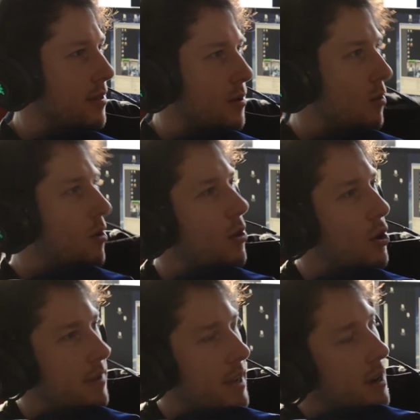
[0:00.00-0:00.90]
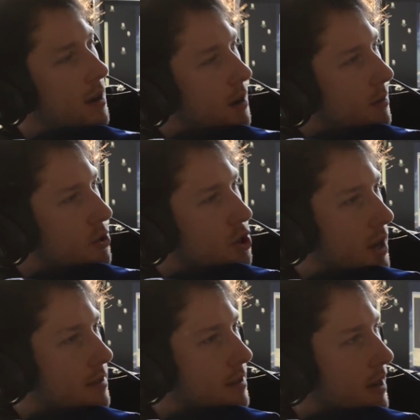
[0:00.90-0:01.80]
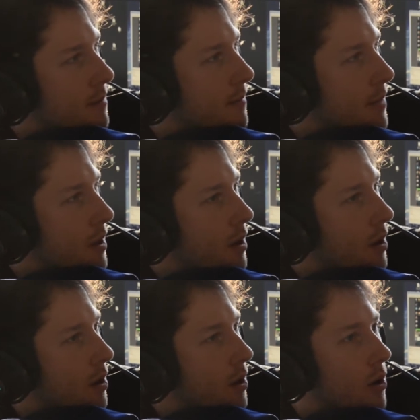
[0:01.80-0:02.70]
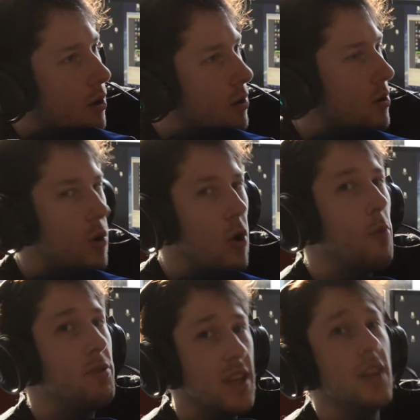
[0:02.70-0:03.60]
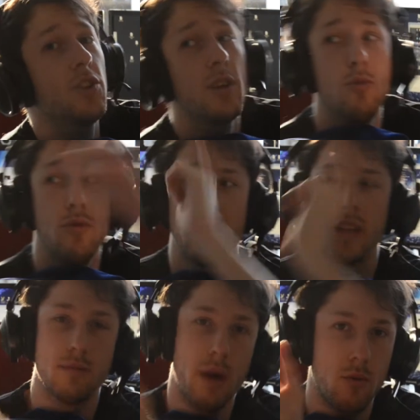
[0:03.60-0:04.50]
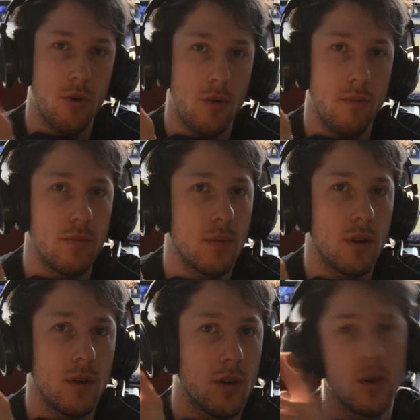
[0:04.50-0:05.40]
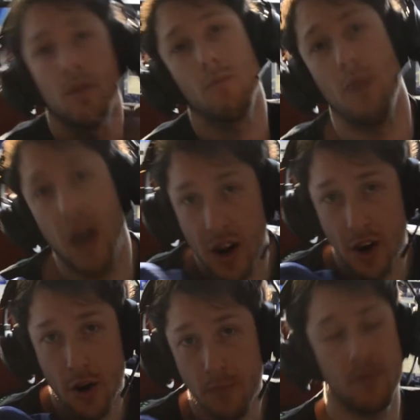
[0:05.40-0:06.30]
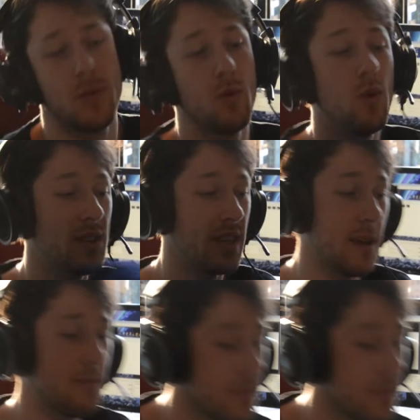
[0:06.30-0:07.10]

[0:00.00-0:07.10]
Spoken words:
the wall over here, which you can't see, or potentially moving into my room. But I don't know. We'll see.